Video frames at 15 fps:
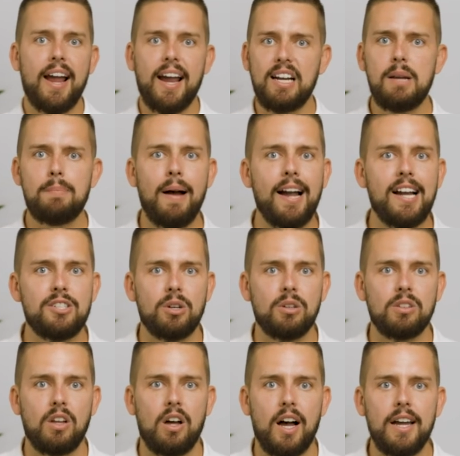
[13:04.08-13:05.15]
of any page
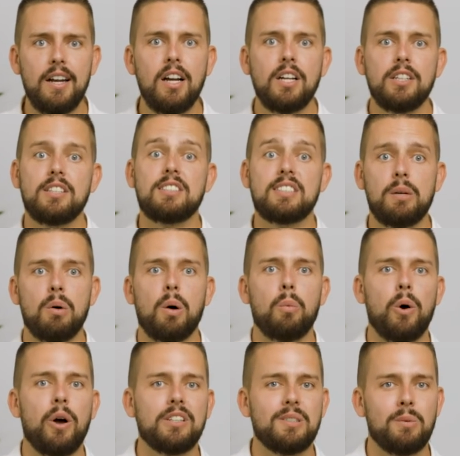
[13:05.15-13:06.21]
online to see
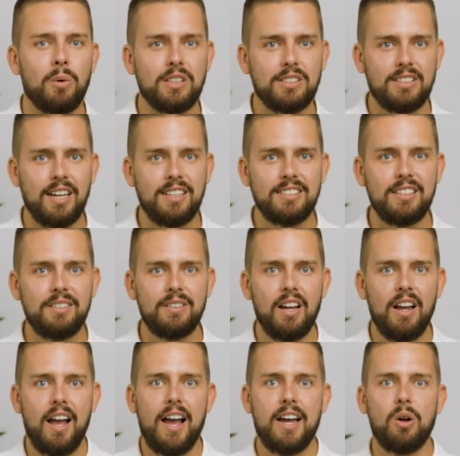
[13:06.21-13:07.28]
what works and what doesn't,
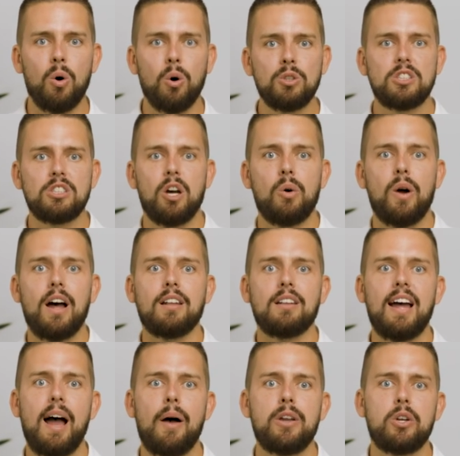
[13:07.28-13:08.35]
and also
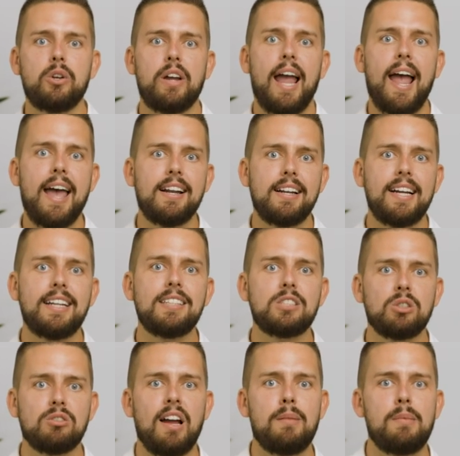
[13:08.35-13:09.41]
allowing you to edit
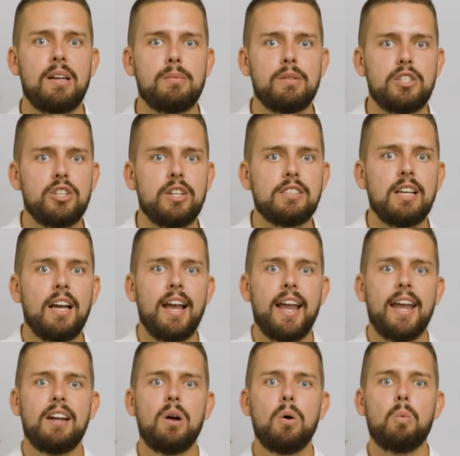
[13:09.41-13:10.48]
Instagram images
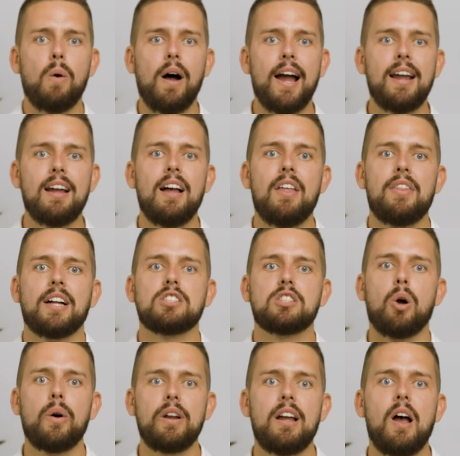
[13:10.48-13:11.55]
in a way
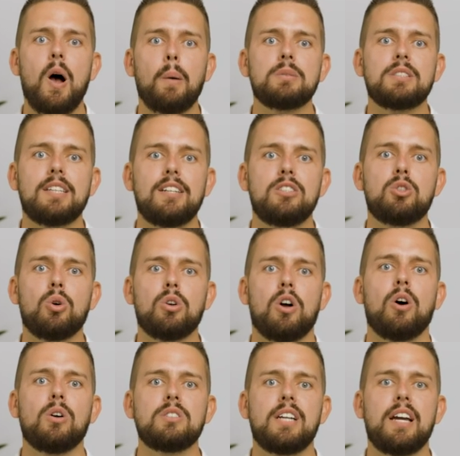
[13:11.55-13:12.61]
that's going to help send your
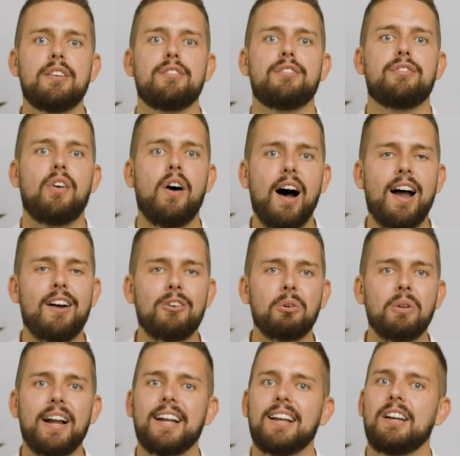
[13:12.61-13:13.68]
content
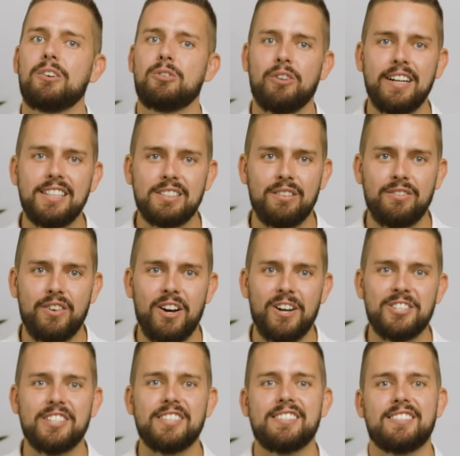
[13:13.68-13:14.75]
viral and increase
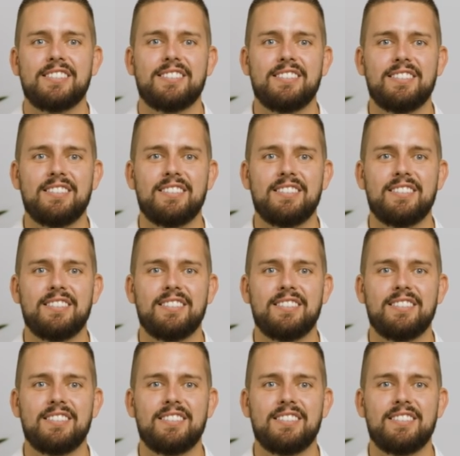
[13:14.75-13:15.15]
conversions.